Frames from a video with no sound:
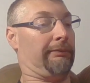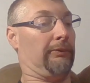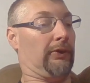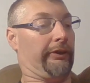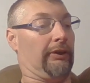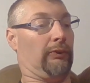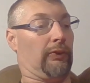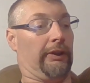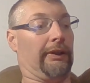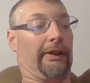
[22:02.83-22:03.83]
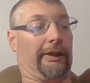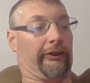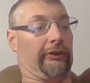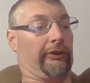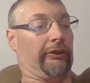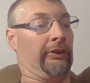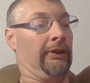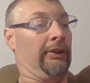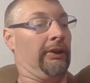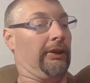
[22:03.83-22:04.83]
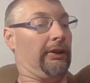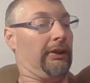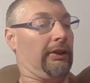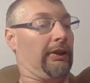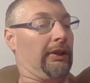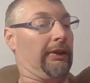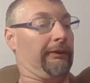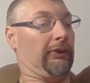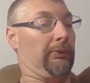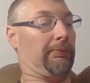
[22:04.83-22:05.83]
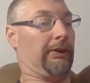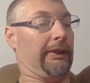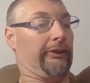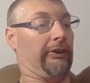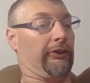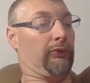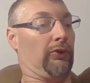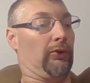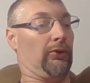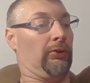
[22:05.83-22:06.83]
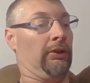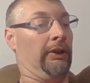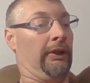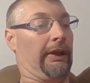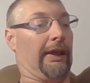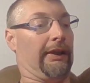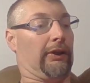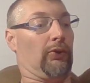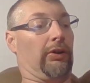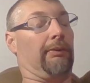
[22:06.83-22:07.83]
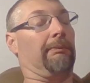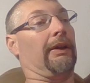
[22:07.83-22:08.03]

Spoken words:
more than one license. If you break this rule, a court may